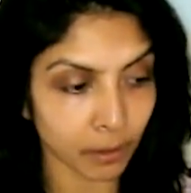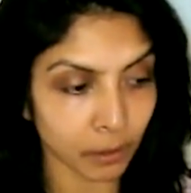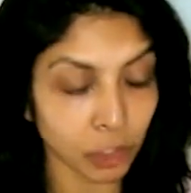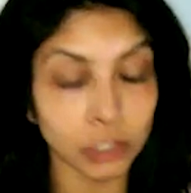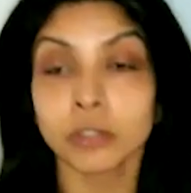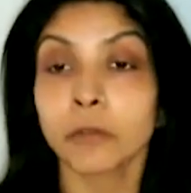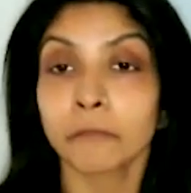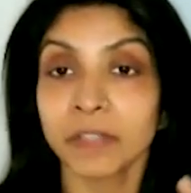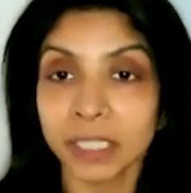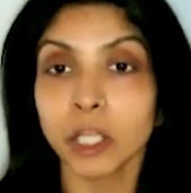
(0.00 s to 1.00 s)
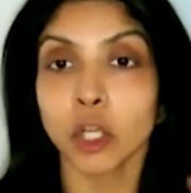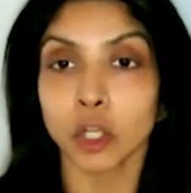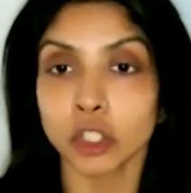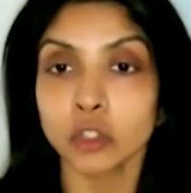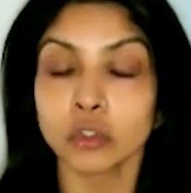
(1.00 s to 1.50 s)

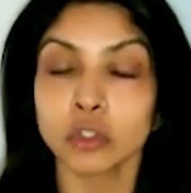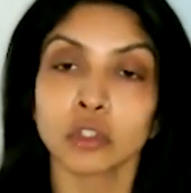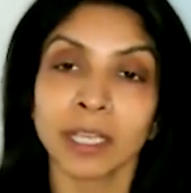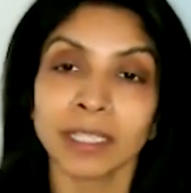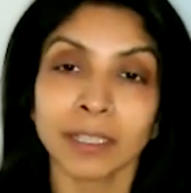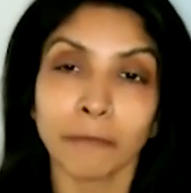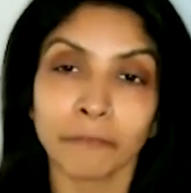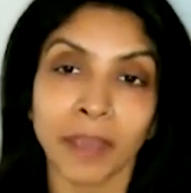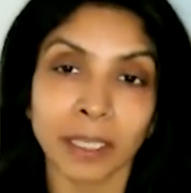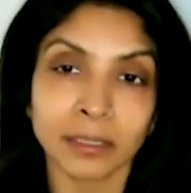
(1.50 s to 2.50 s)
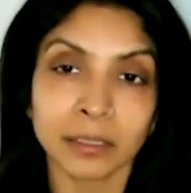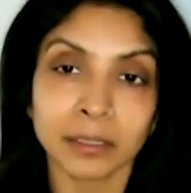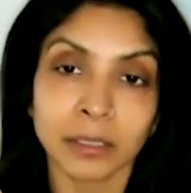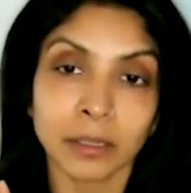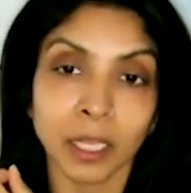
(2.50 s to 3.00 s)
physiological stress affects
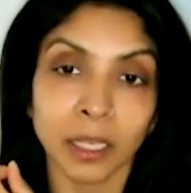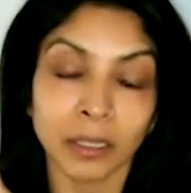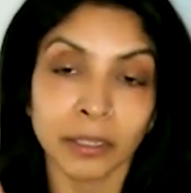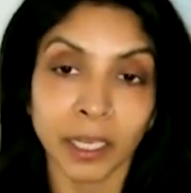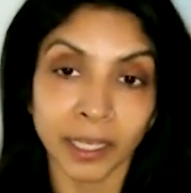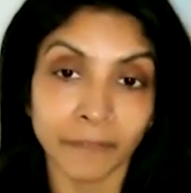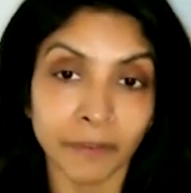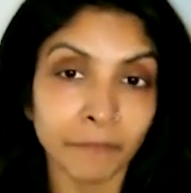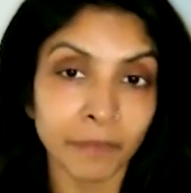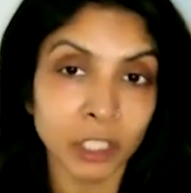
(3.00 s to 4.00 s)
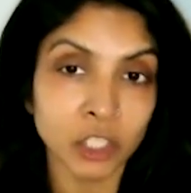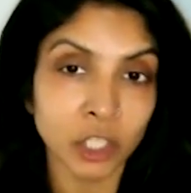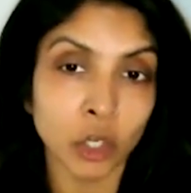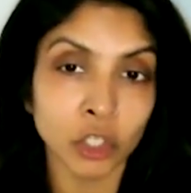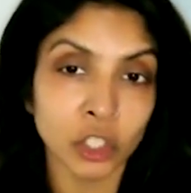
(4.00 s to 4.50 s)
the liver function
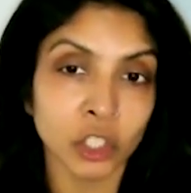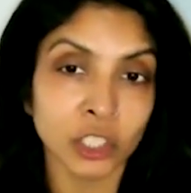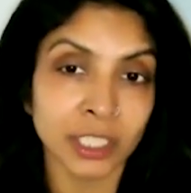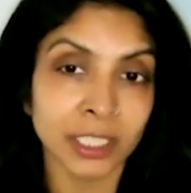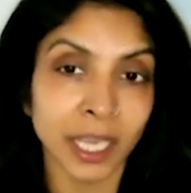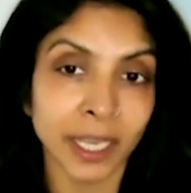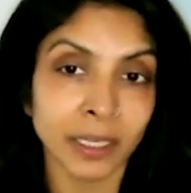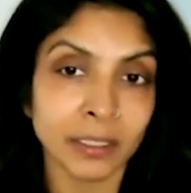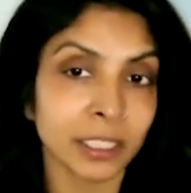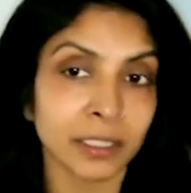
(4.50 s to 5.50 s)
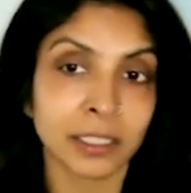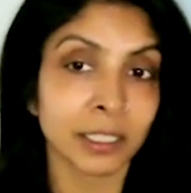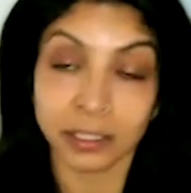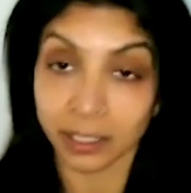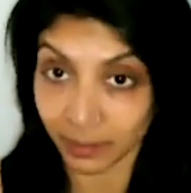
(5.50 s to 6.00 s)
on a certain day?
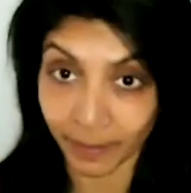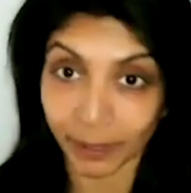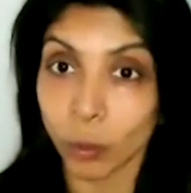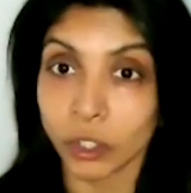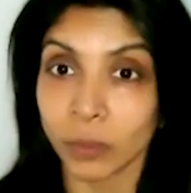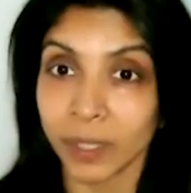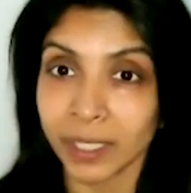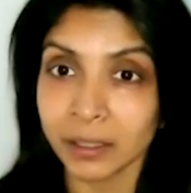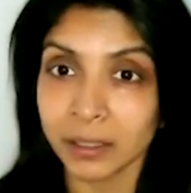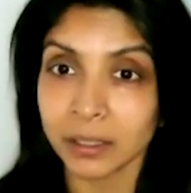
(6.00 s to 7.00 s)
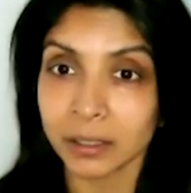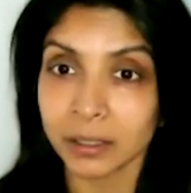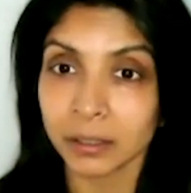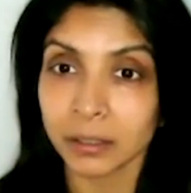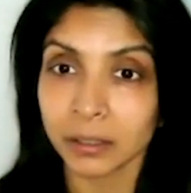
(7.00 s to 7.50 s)
Doesn't matter what you eat?
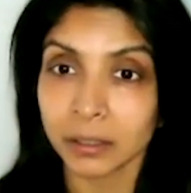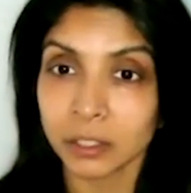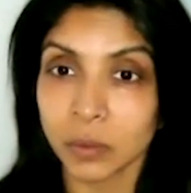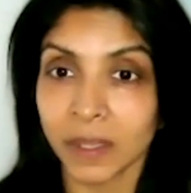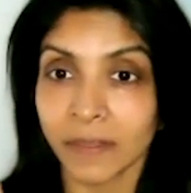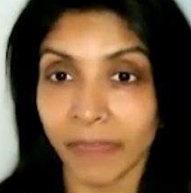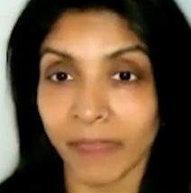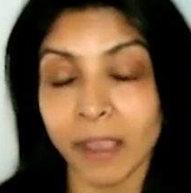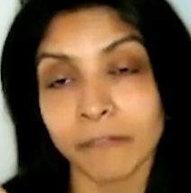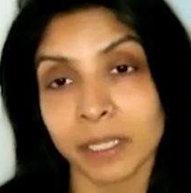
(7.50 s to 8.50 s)
Do you think that